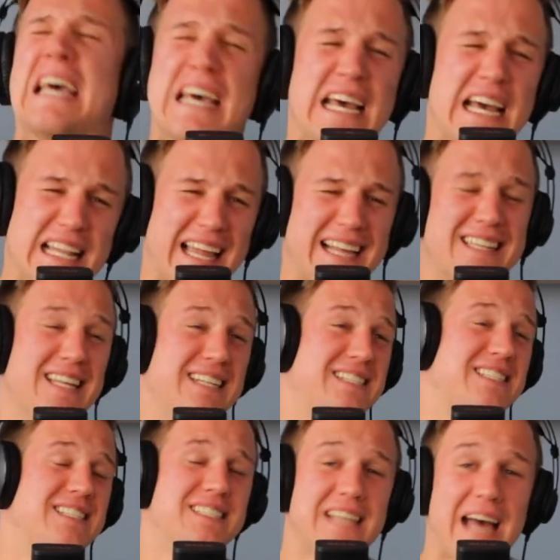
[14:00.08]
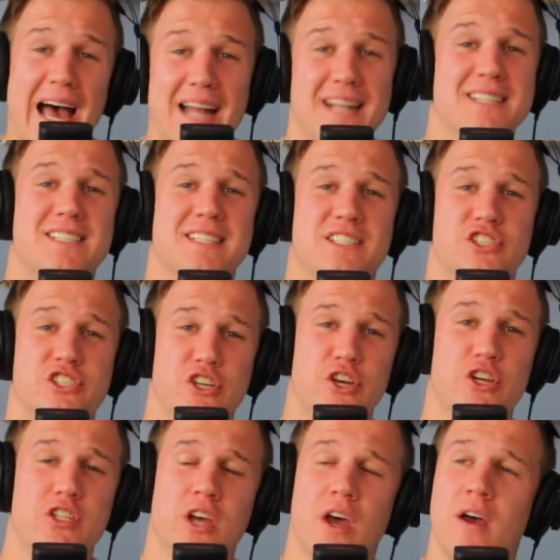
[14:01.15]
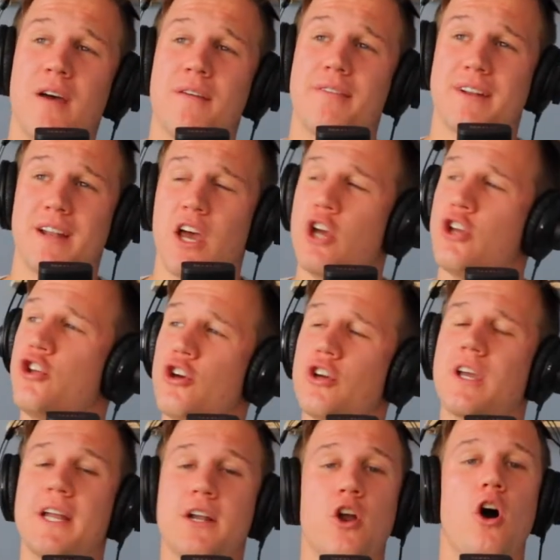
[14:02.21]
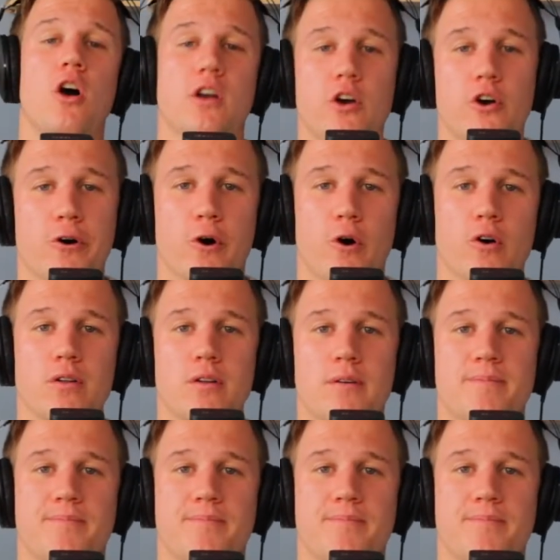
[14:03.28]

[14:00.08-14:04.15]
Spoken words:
like the saddest excuse for you cannot call